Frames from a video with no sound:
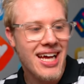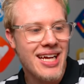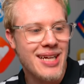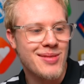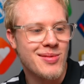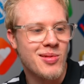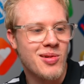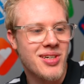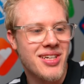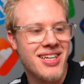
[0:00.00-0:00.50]

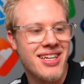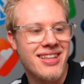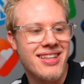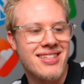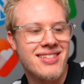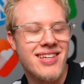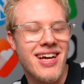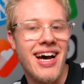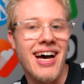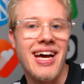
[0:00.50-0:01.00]
and looking at the
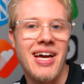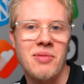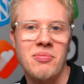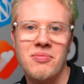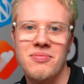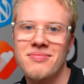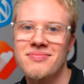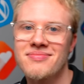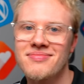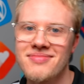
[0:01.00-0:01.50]

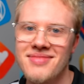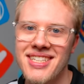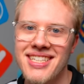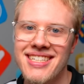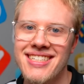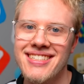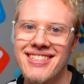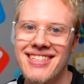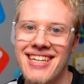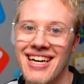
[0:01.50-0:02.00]
time,
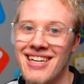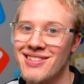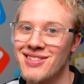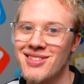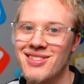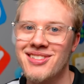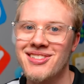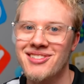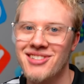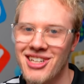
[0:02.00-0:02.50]
guys,
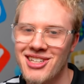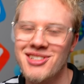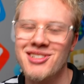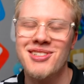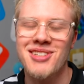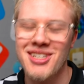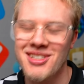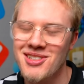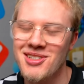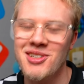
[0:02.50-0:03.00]
it's, it's,
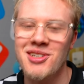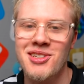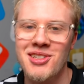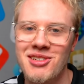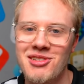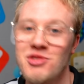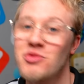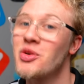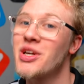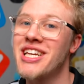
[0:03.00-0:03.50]
it's good
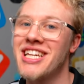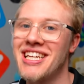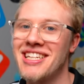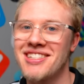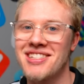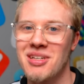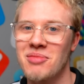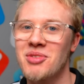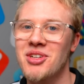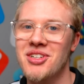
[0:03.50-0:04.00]
news. We need
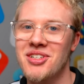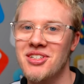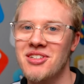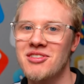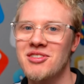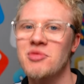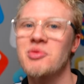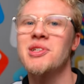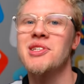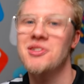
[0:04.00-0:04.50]
some good
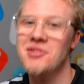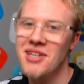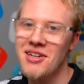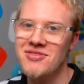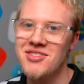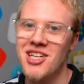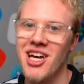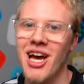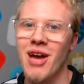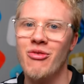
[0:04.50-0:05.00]
news. We do have
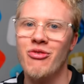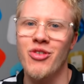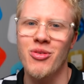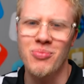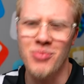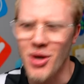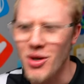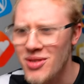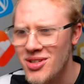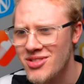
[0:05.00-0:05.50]
time for
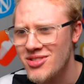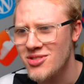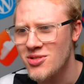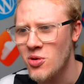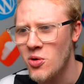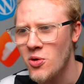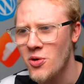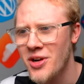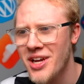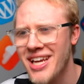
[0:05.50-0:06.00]
bonus
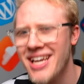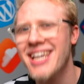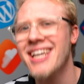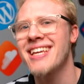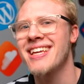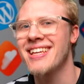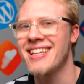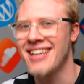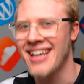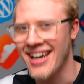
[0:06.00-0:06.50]
story
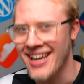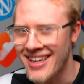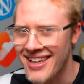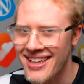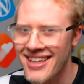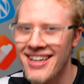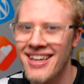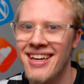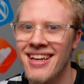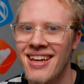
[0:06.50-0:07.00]
yet
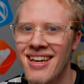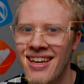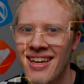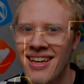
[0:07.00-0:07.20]
again.